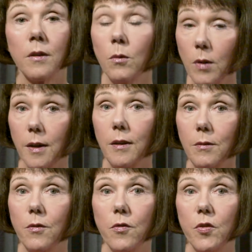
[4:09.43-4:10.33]

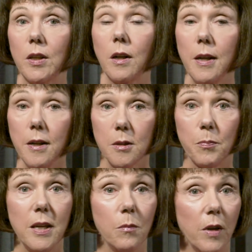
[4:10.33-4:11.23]
Well, the
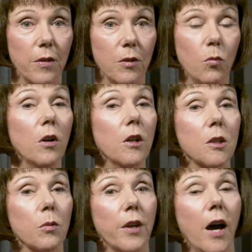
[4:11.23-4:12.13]
ClearSpeak method
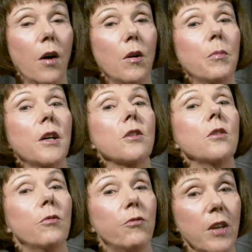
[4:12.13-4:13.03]
works with how a
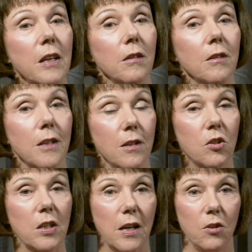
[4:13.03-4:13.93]
posture feels
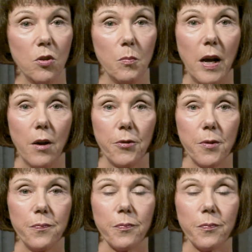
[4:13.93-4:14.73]
inside your mouth